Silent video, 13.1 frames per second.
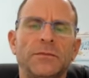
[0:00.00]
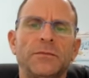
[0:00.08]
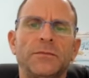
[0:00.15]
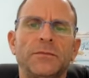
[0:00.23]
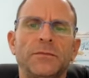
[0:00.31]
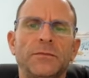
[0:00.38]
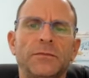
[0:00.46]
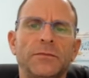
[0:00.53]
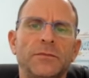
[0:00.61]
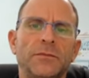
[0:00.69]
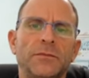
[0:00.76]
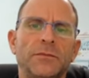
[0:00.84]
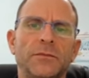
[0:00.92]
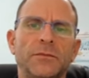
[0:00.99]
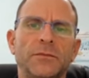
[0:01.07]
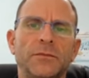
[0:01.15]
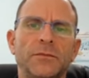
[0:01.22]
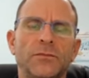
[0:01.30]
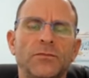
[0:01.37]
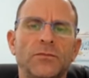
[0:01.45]

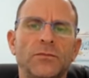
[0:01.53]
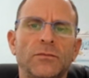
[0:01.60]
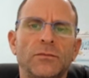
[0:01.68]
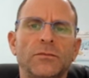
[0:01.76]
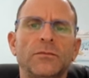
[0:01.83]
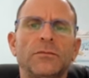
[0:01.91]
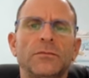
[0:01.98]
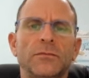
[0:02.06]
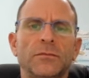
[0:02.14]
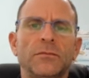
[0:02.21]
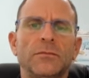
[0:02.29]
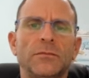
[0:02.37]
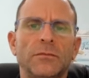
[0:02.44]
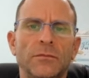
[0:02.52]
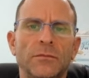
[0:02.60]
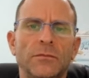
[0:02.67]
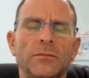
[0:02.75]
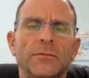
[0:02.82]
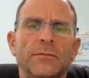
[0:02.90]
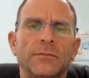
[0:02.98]

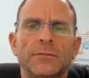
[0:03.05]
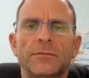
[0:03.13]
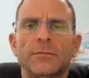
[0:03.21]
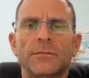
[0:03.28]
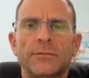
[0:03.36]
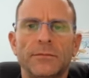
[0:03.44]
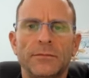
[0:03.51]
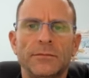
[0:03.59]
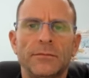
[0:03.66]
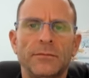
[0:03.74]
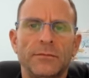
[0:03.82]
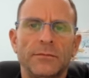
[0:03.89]
(not speaking)